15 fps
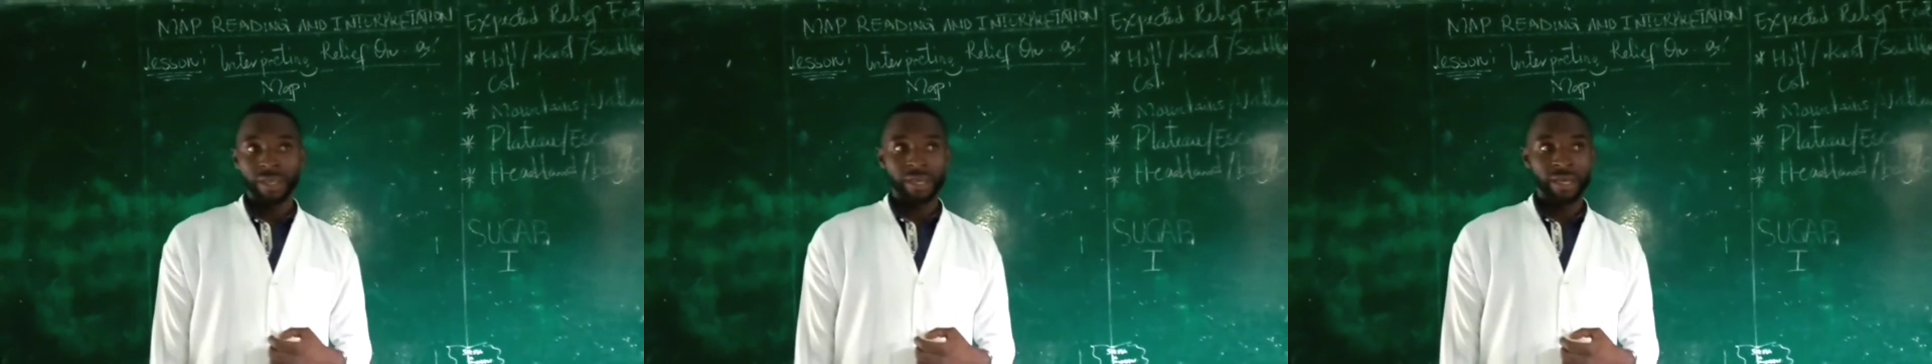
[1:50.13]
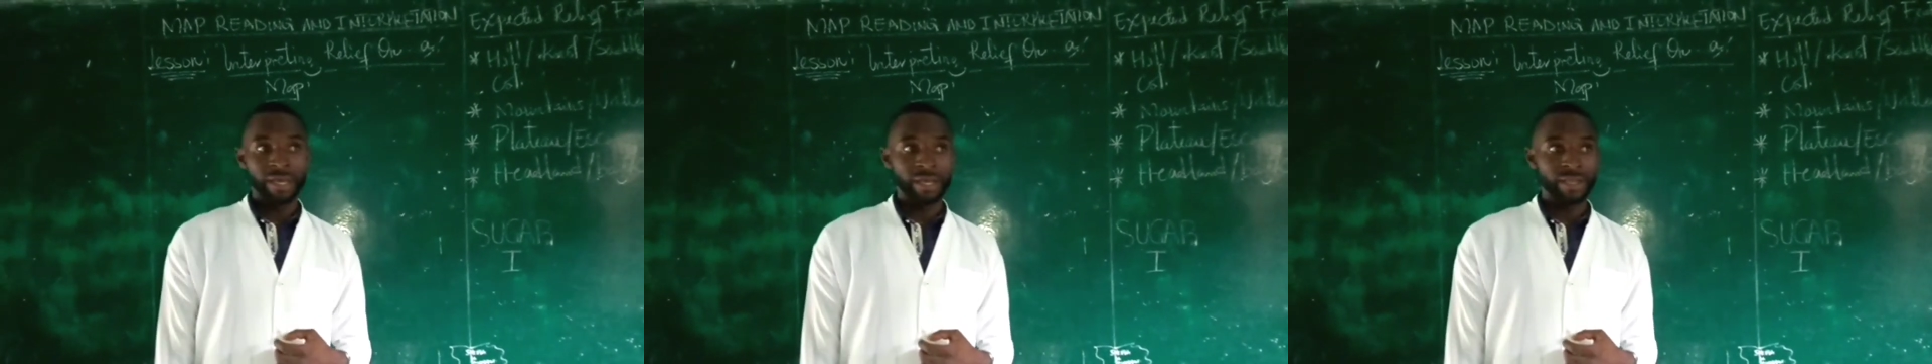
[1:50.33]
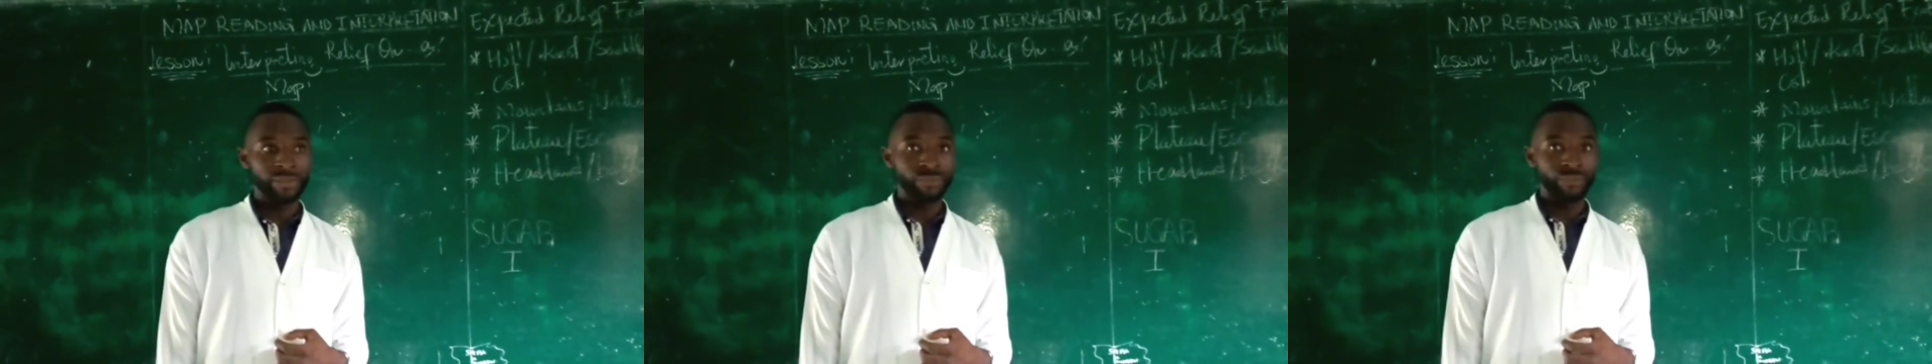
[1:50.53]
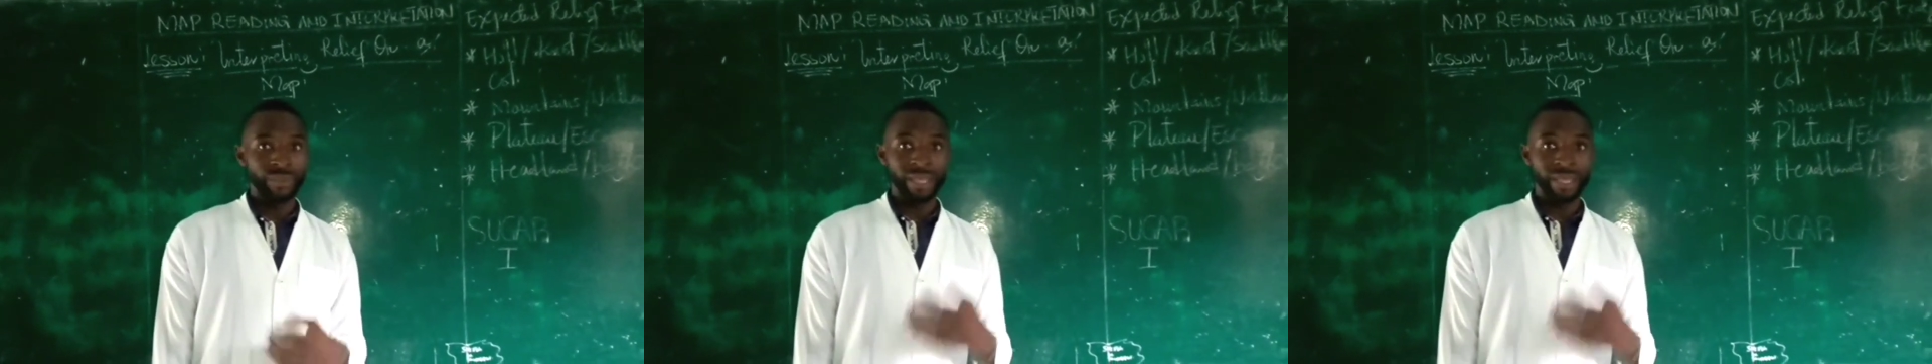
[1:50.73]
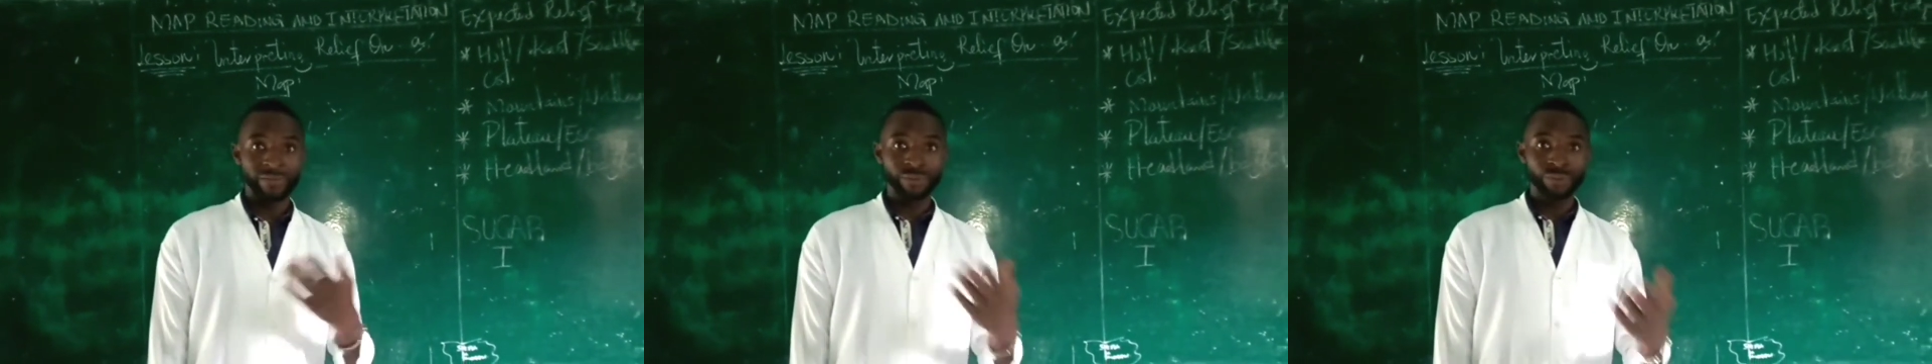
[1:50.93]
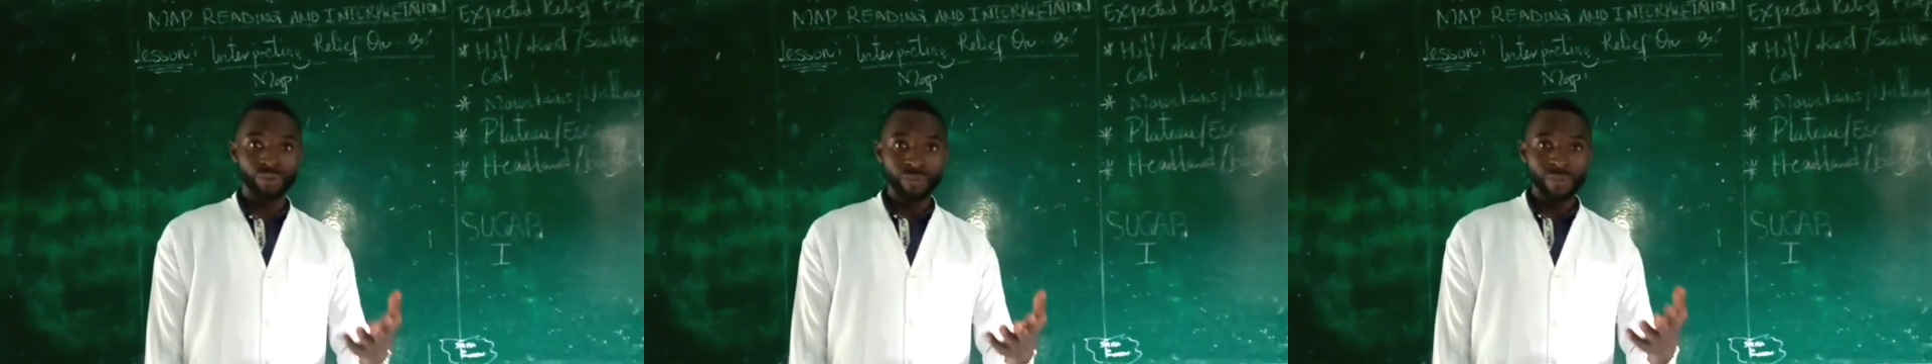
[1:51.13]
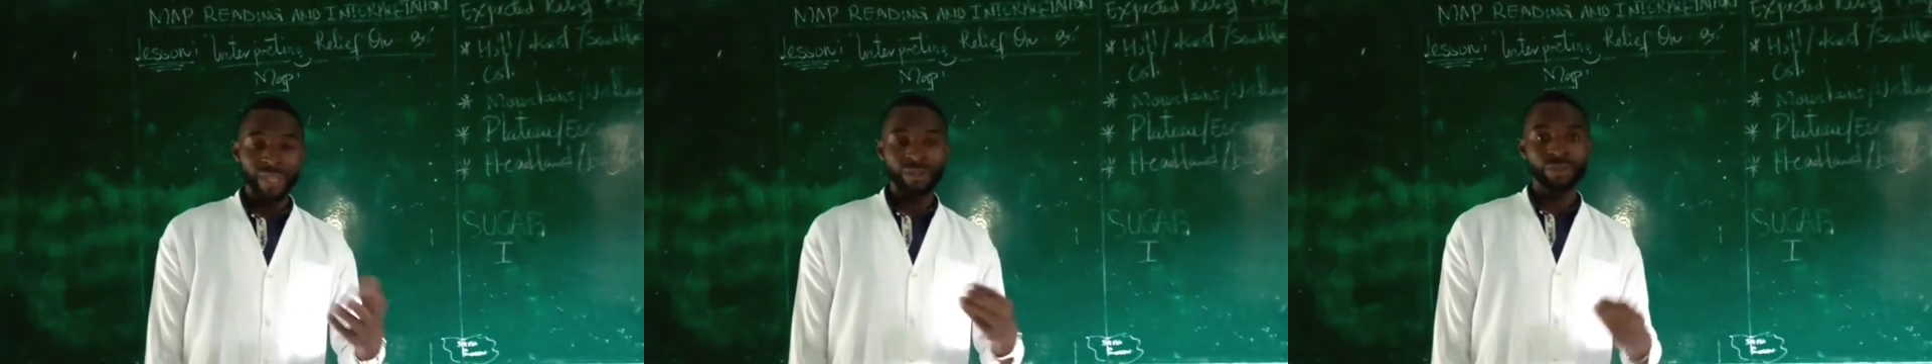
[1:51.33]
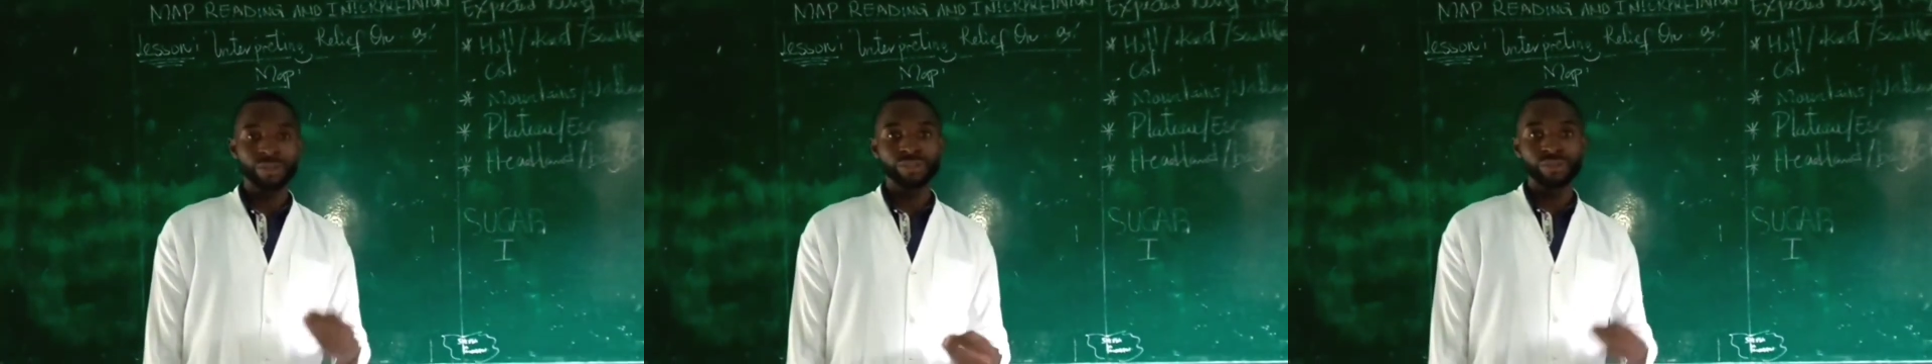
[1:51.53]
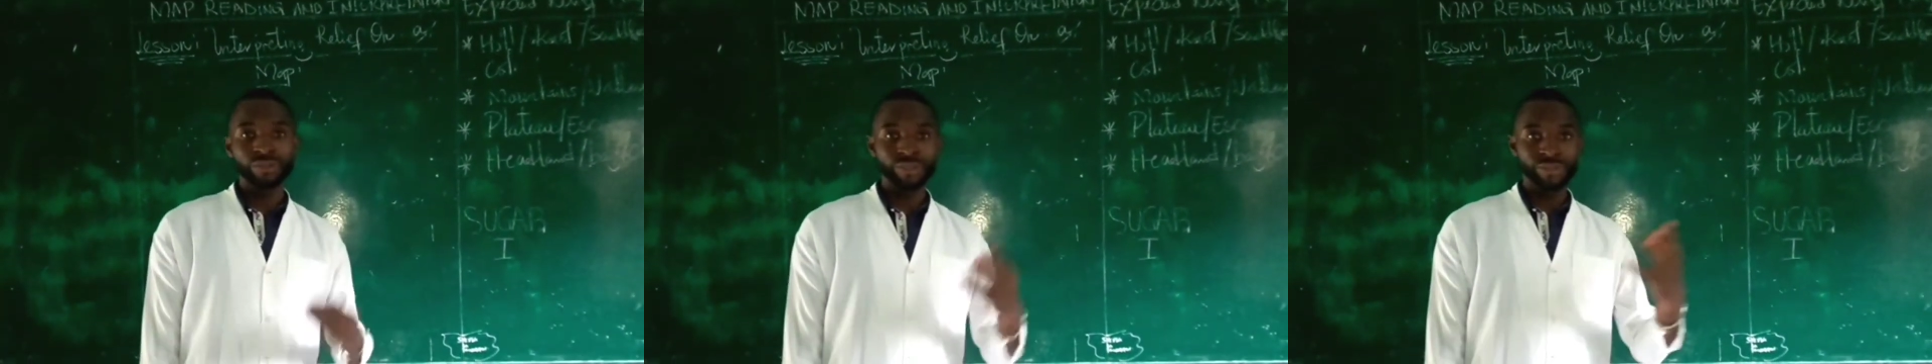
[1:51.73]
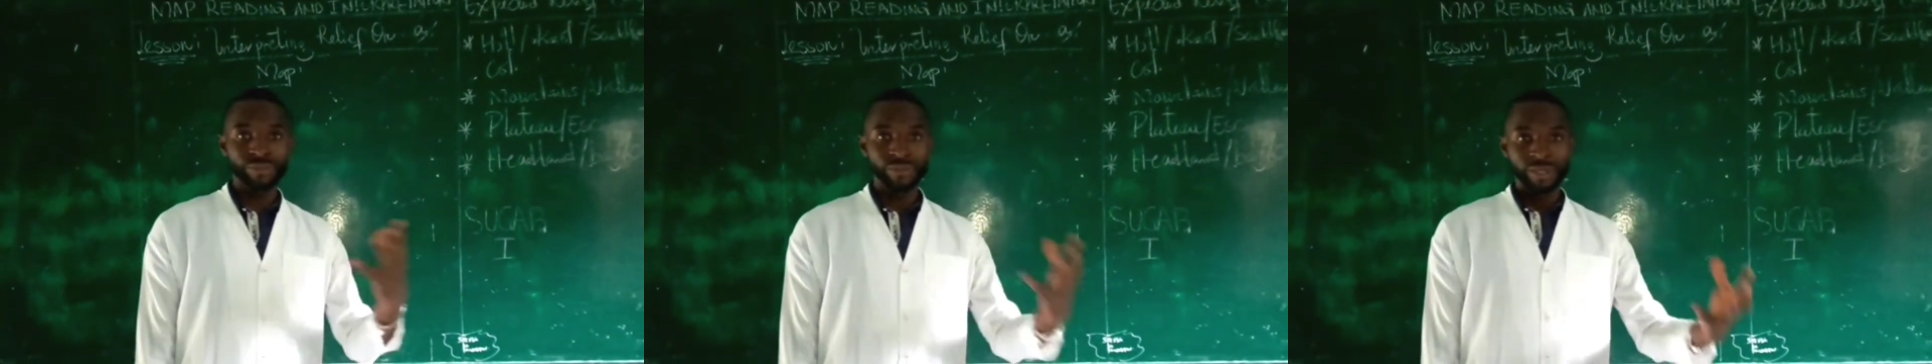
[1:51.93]
And we have two main
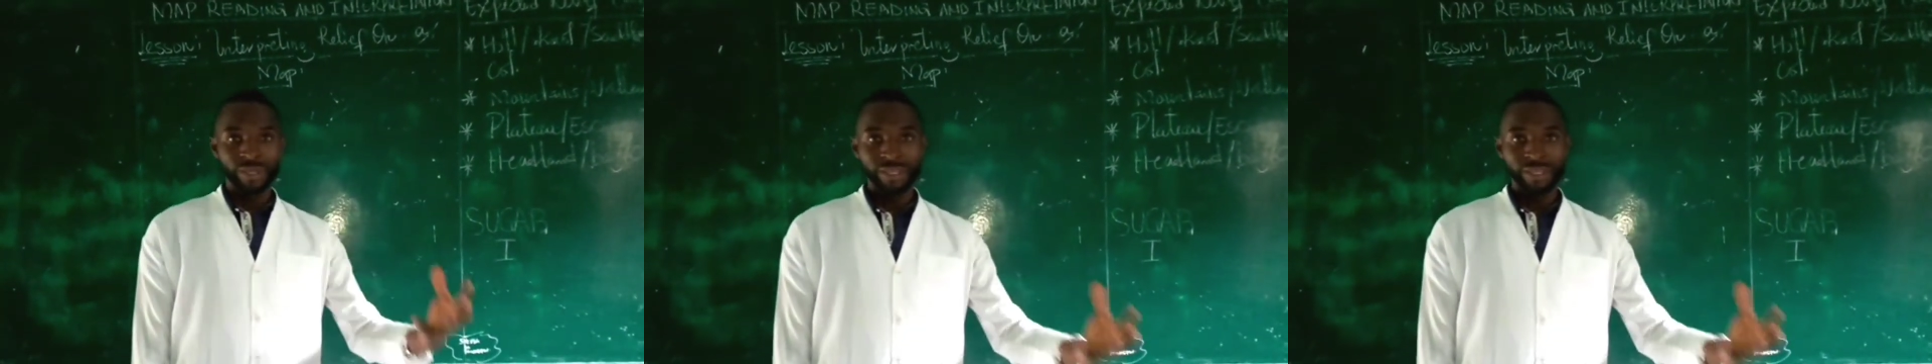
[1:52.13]
contours,